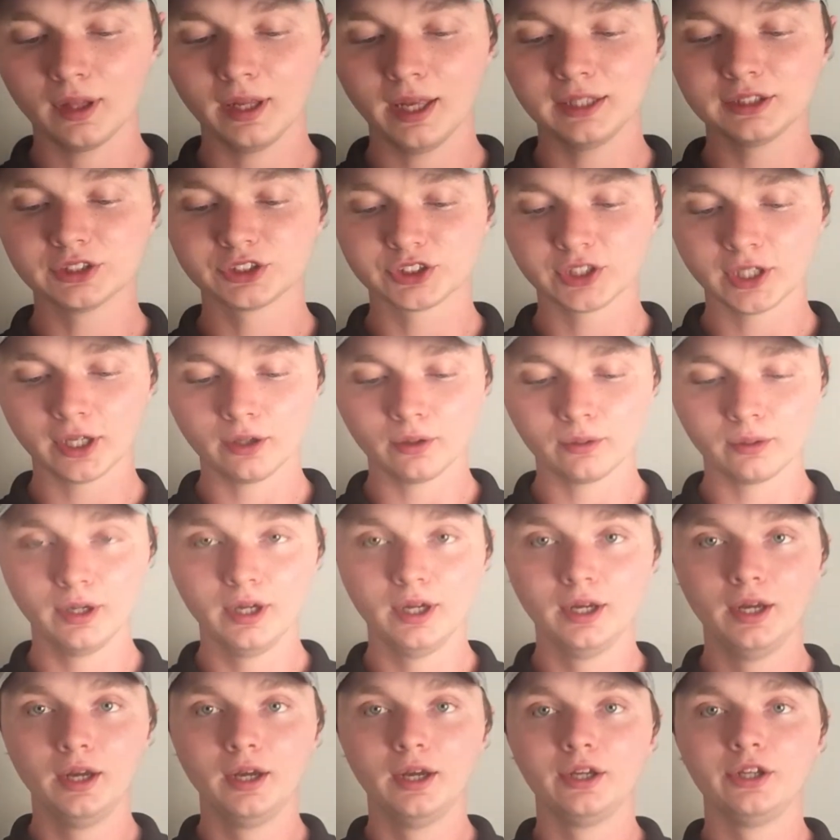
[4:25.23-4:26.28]
And so,
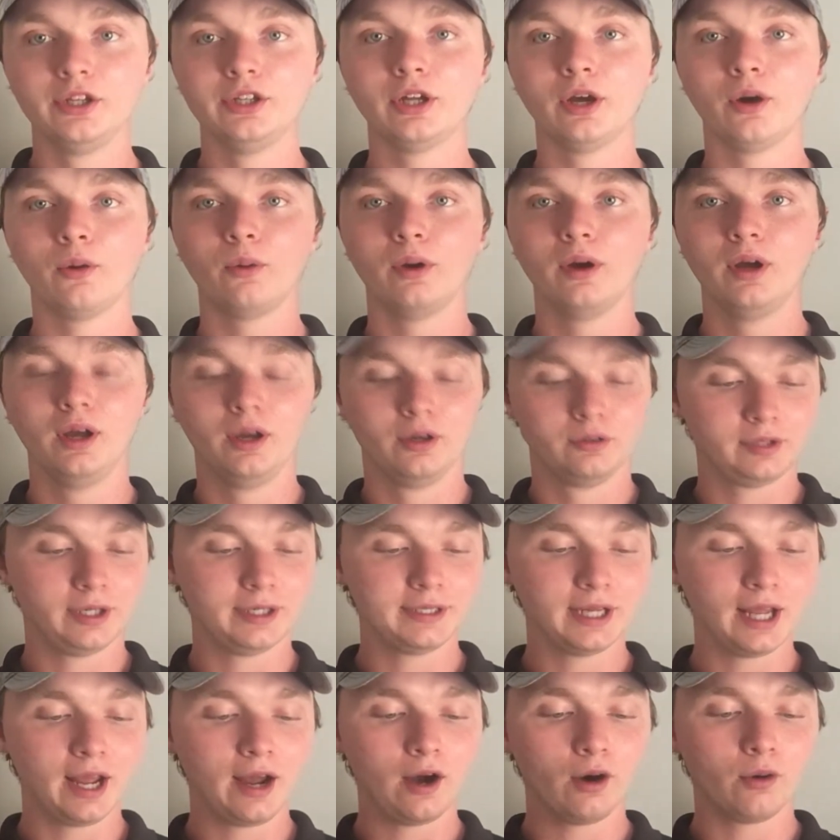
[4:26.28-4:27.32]
you know, right
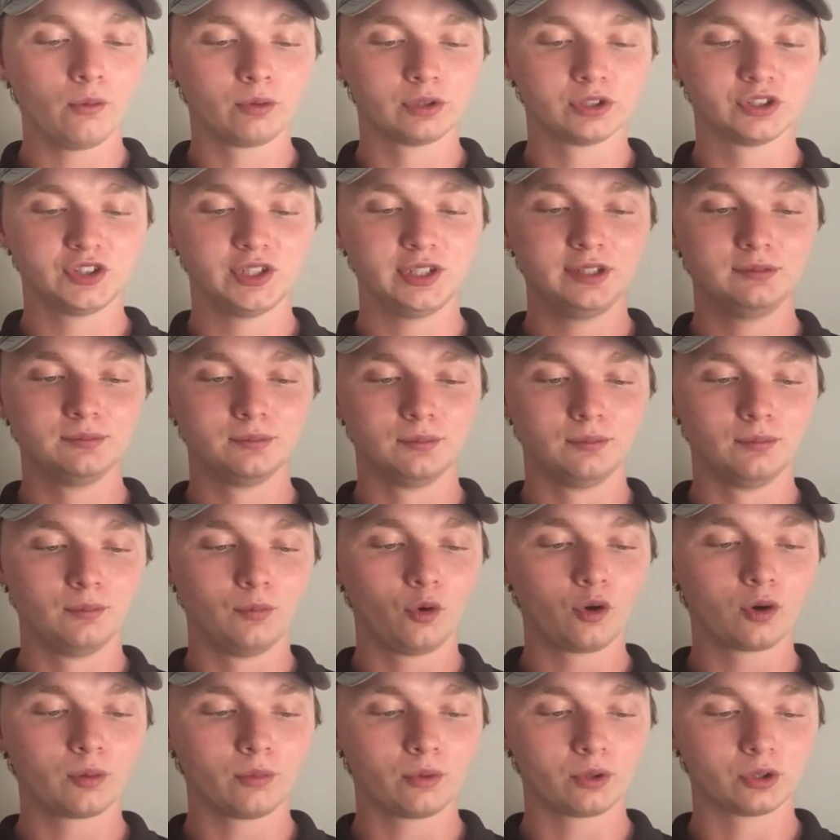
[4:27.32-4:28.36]
now we're seeing
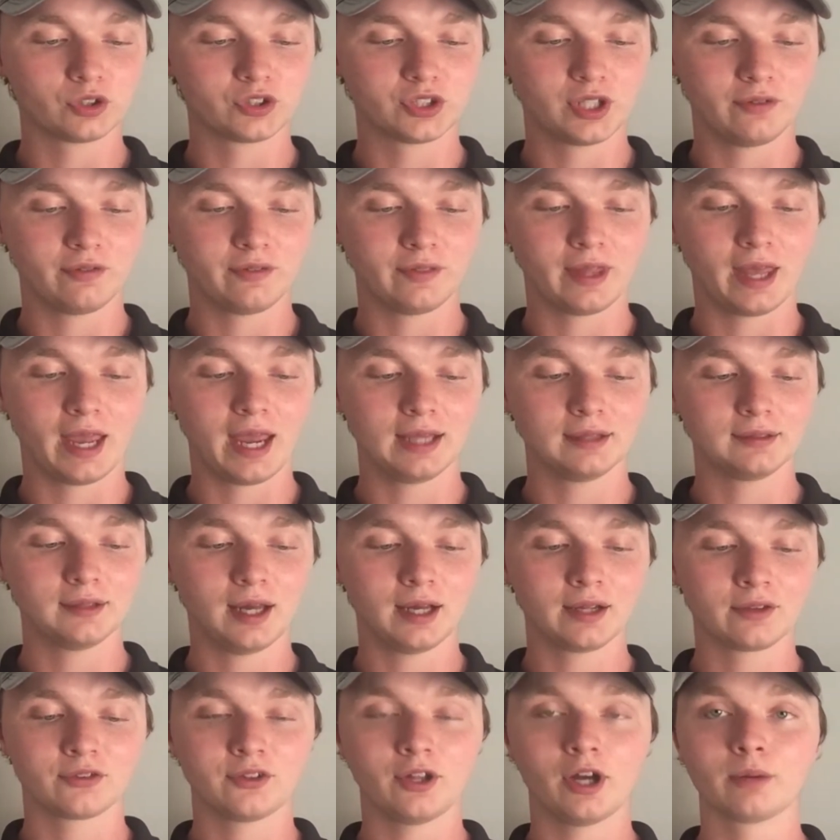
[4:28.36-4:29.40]
more and more stuff in the
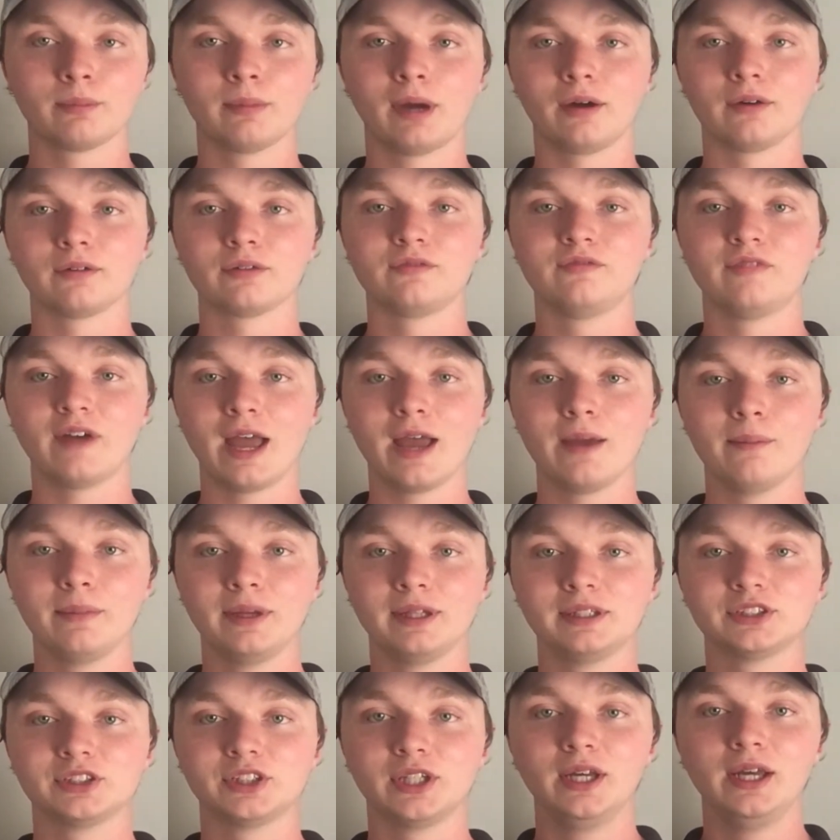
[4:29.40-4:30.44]
headlines talking about
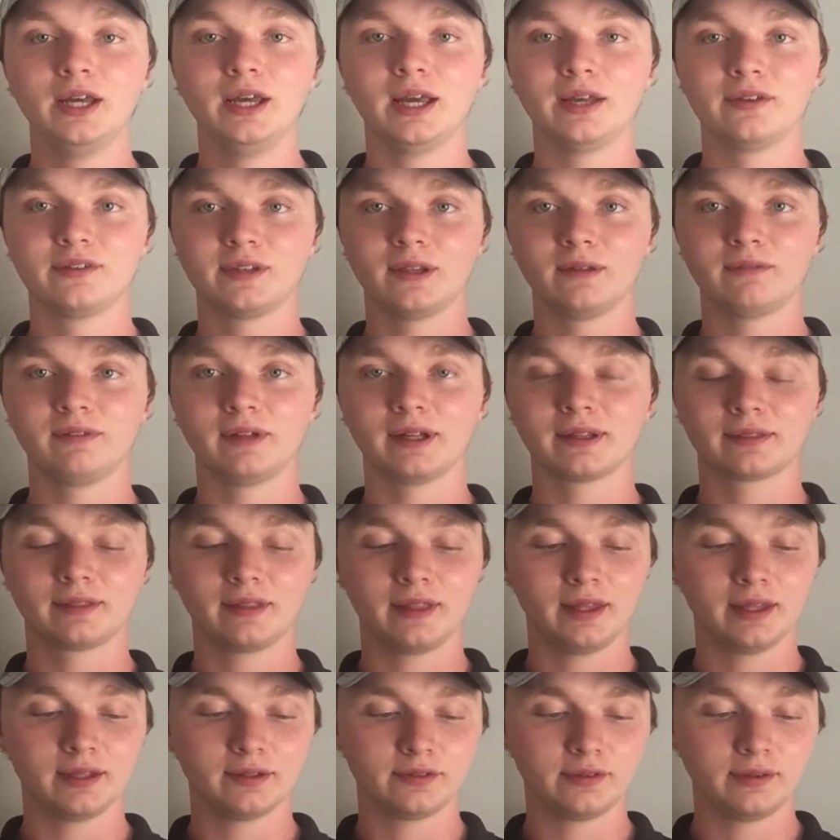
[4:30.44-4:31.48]
famines and stuff like
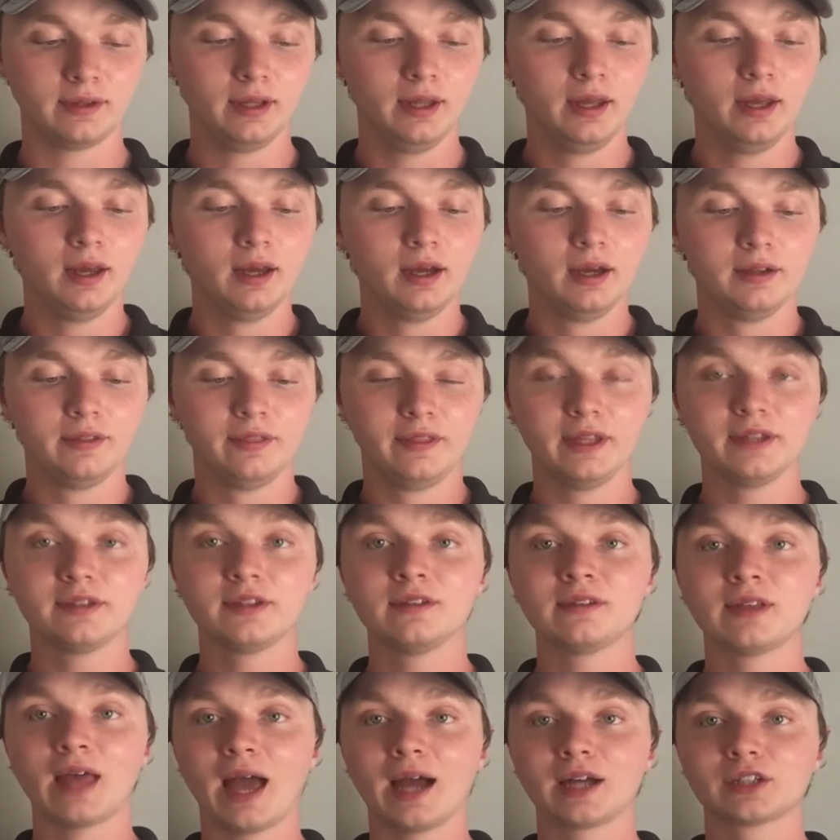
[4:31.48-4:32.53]
this. This
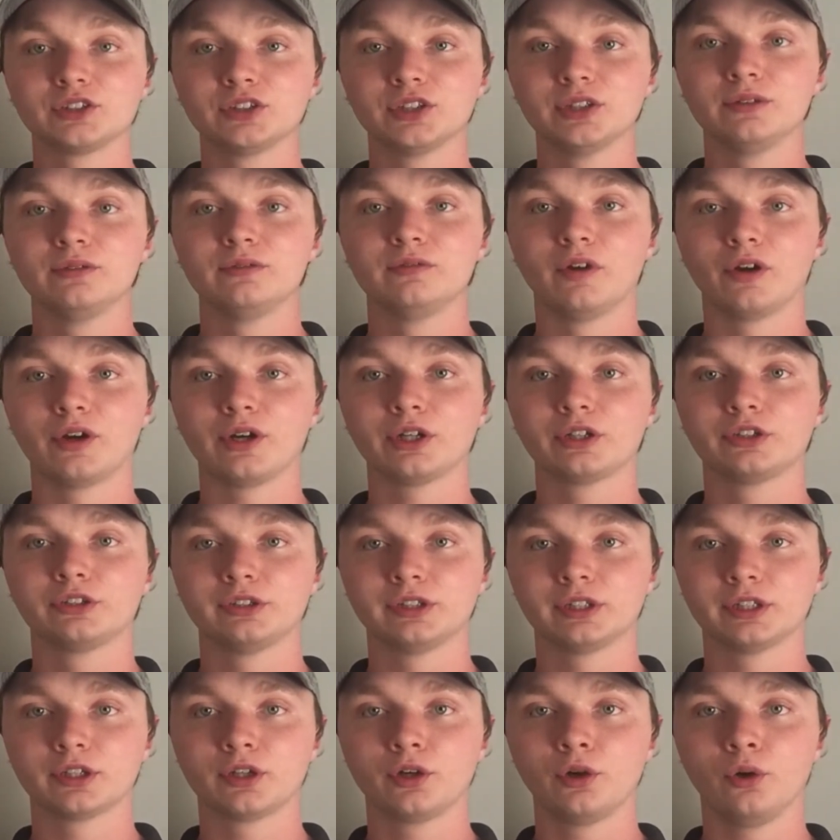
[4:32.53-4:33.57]
is actually very
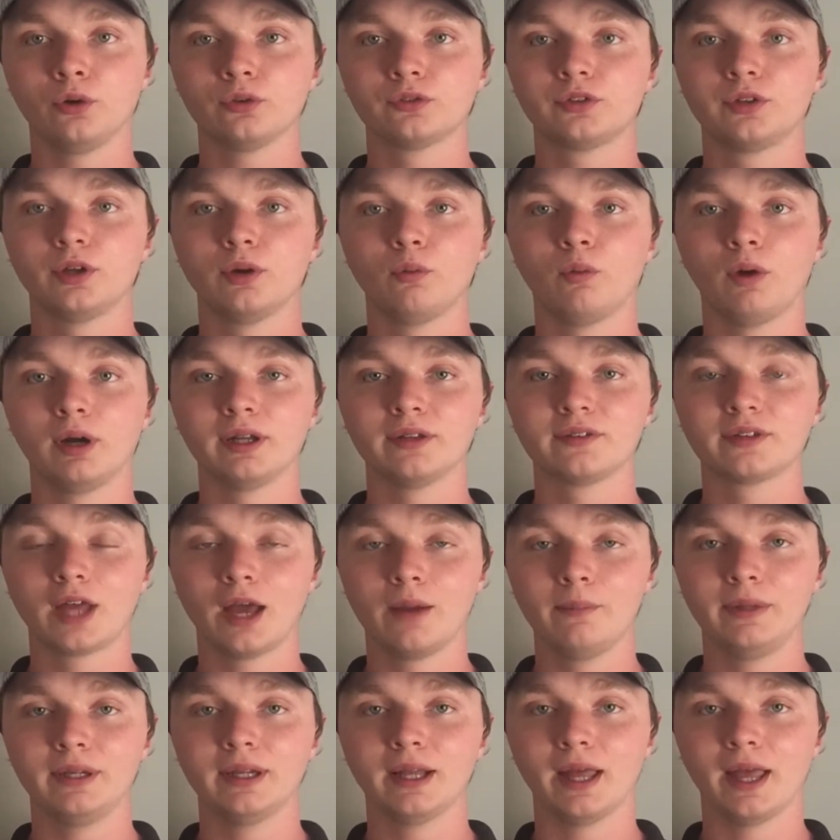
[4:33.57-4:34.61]
critical to what is
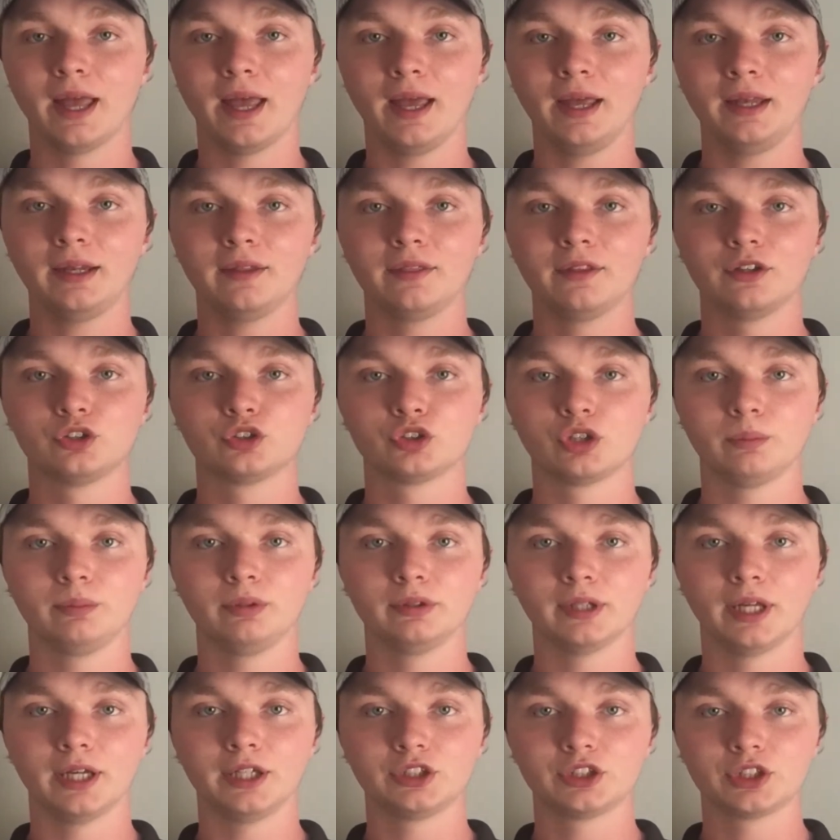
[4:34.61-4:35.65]
coming ahead in the
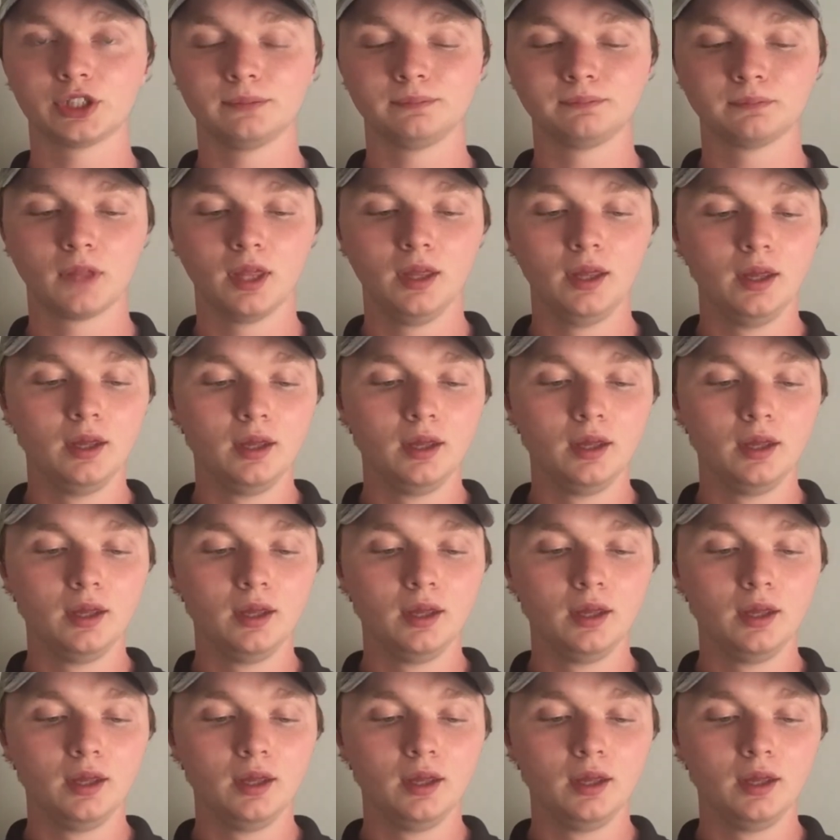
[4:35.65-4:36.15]
tribulation.